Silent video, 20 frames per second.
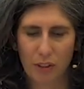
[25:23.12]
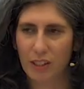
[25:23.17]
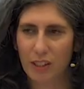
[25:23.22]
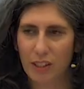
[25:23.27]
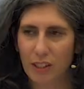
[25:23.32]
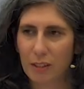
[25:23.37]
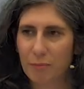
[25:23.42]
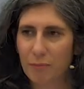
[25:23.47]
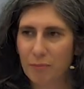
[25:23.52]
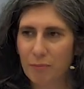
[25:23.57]

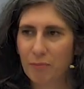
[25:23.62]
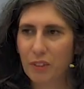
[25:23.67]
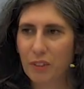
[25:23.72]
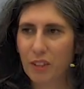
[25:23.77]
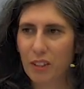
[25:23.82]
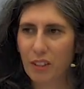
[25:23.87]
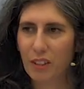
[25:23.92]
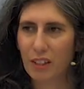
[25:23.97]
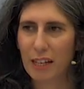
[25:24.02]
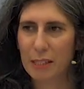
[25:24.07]
um,
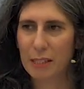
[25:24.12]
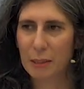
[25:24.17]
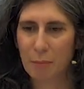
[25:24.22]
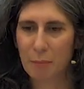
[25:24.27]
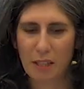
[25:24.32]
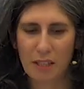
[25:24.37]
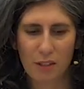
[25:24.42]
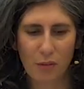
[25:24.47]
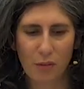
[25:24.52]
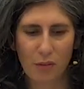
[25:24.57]
the last
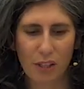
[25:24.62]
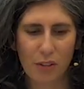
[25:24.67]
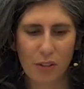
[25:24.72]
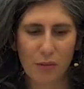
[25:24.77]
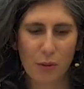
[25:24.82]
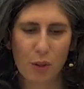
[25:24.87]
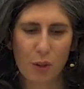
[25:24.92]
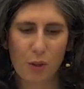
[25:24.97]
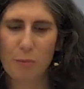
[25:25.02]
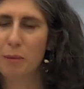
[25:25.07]
piece of the
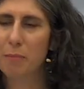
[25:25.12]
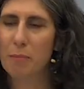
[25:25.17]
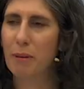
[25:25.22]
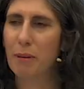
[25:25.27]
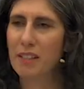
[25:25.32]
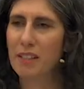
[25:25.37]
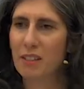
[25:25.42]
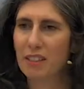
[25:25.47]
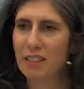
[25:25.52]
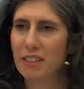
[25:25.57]
enforcement
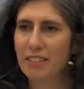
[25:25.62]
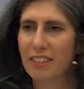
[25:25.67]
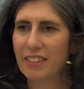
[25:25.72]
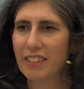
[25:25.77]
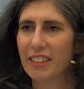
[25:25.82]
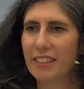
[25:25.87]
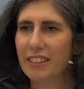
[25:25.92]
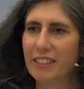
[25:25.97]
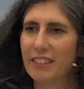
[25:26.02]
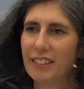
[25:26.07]
puzzle
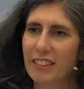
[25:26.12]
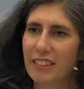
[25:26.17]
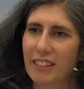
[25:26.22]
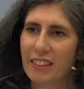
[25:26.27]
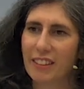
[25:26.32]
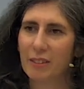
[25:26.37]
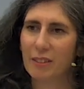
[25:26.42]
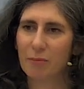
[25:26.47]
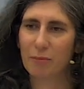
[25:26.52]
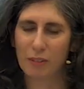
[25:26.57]
and
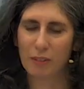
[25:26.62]
uh,